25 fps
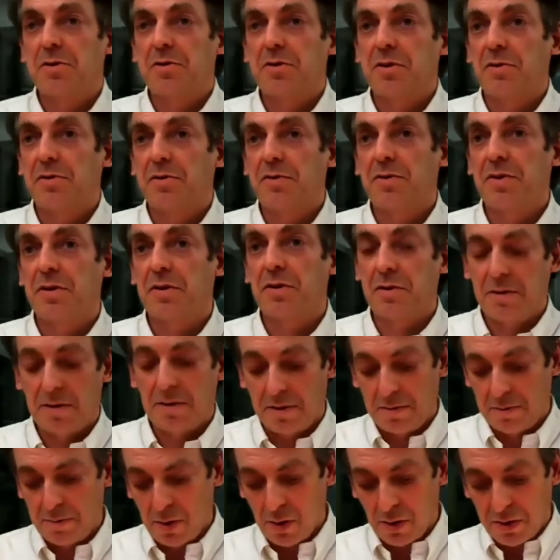of
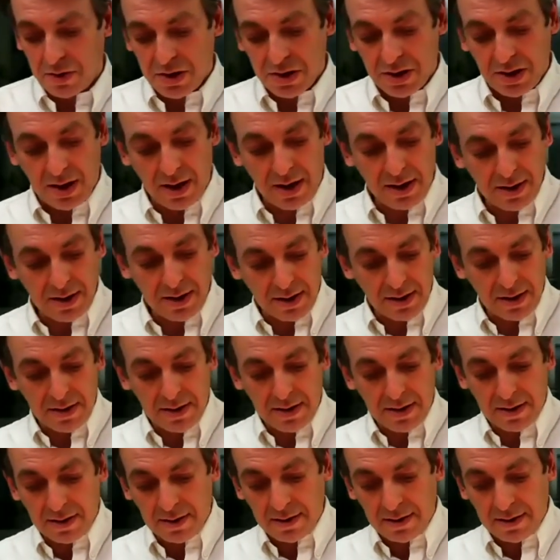blockchain. And